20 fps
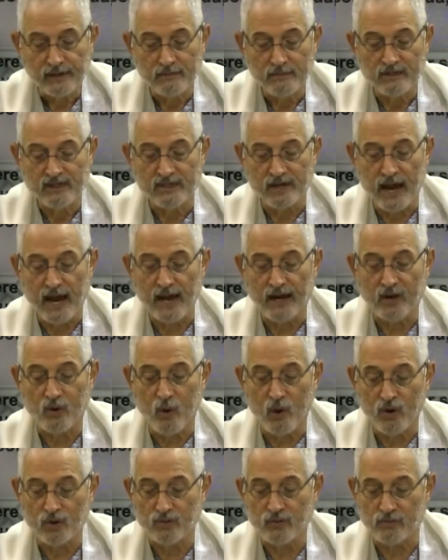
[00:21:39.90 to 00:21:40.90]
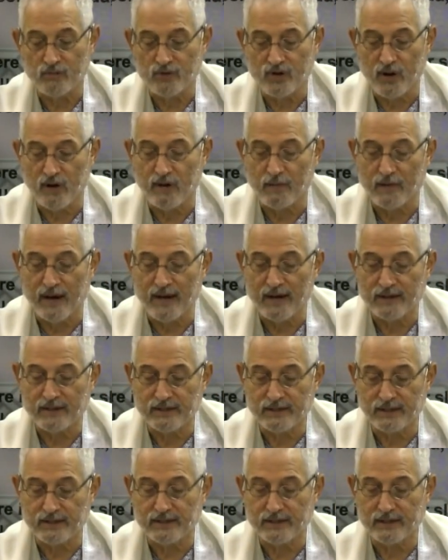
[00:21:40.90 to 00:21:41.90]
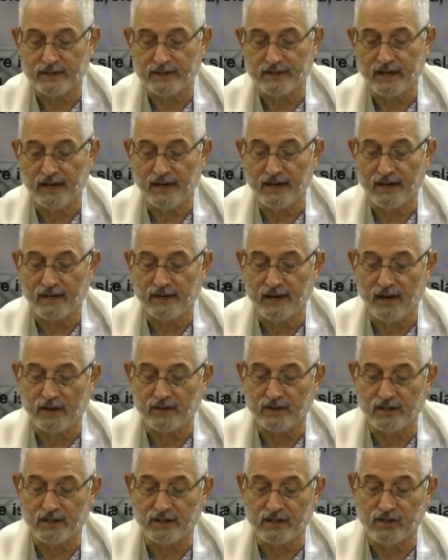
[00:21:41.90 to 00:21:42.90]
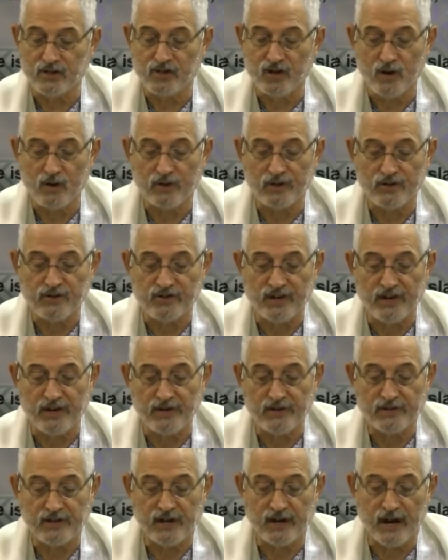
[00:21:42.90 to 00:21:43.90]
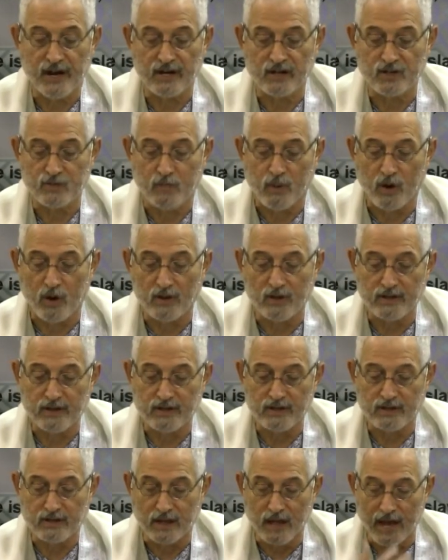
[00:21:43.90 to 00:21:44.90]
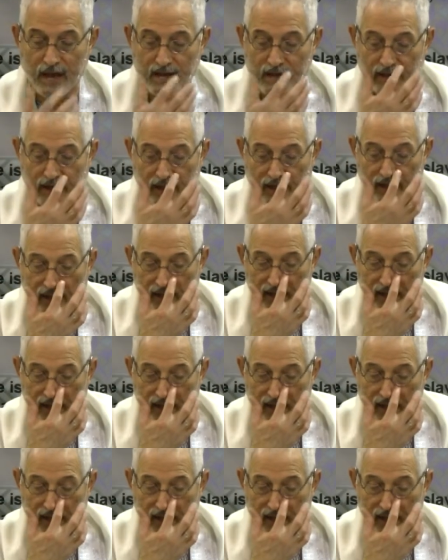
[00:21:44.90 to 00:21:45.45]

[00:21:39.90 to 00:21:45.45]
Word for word: The Messiah quotes from Jeremiah six sixteen and tells us His yoke is easy and His burden is light.